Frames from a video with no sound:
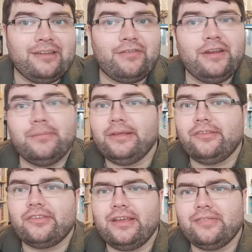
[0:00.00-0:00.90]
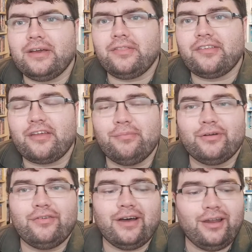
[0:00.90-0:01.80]
If anybody's seen that, the Seth
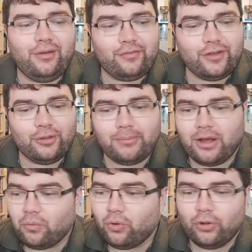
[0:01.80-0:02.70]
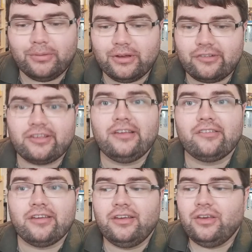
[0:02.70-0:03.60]
MacFarlane film, Mark Wahlberg sings
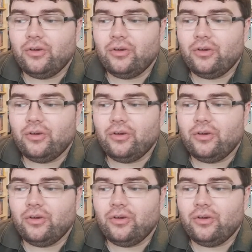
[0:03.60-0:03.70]
it